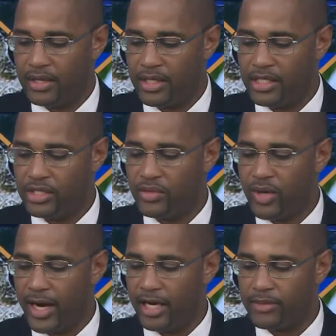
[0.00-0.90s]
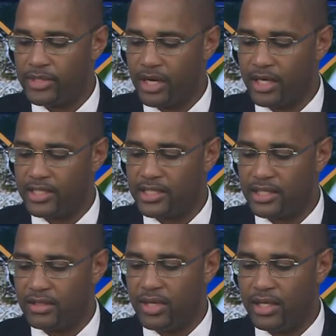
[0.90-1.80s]
These two items are
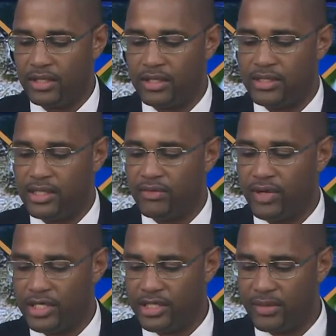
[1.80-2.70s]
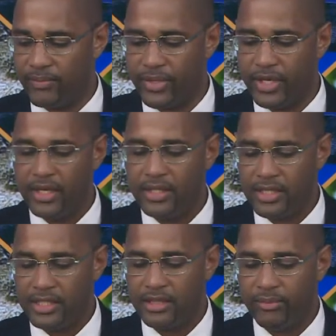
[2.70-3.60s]
still under consideration
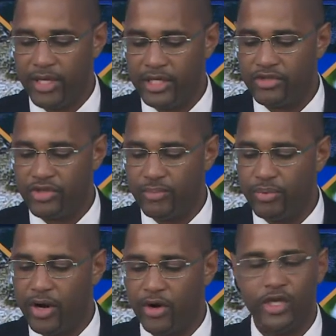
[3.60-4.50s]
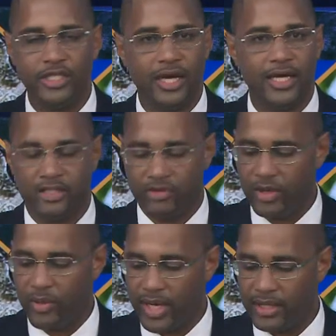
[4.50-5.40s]
since the ministry prioritized the
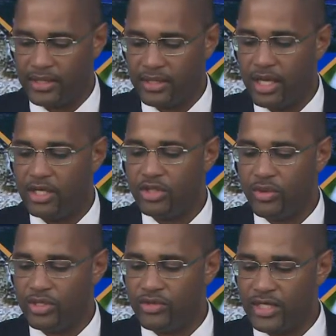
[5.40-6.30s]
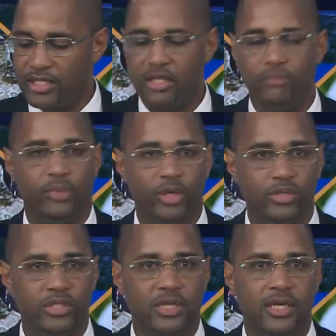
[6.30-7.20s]
request to address the
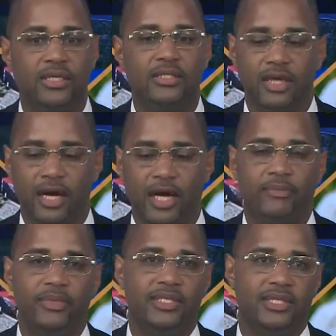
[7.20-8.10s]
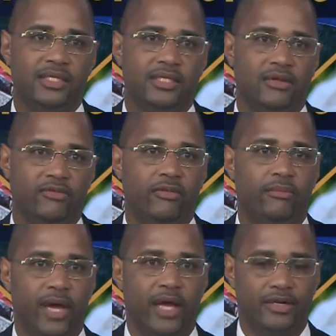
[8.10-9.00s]
most time-sensitive
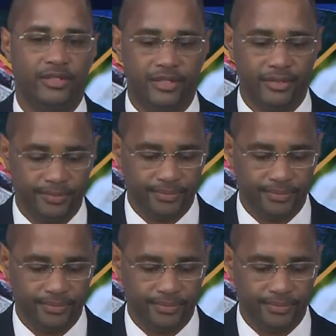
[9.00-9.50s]
matters.